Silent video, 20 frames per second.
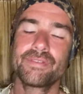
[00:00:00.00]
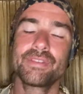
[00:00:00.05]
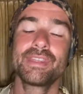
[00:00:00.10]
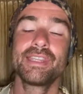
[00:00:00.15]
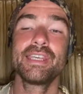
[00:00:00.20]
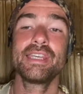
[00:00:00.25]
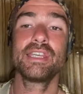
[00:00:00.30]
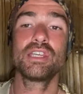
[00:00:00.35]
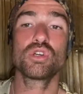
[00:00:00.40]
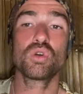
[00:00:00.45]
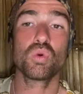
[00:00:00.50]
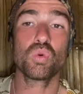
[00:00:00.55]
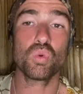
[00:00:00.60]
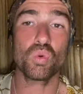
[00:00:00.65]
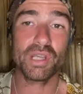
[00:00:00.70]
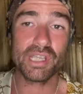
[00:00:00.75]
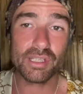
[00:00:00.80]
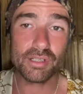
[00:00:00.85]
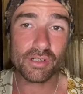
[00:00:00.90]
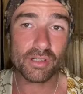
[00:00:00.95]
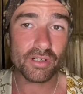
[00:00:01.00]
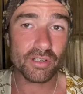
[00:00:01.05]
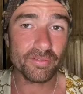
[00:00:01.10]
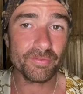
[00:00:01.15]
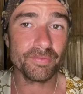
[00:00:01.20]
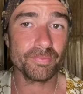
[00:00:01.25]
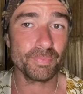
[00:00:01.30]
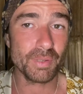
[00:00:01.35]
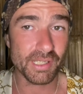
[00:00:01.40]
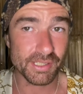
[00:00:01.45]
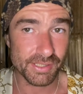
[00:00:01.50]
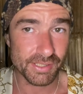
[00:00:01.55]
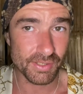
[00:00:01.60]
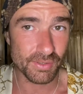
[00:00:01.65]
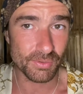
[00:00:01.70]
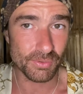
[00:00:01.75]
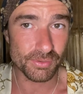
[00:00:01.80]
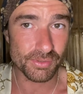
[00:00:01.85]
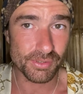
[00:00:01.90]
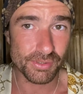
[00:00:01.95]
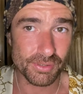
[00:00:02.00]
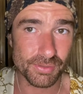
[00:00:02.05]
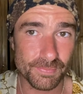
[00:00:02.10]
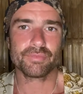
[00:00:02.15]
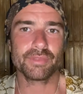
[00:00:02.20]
the Queen of Pentacles.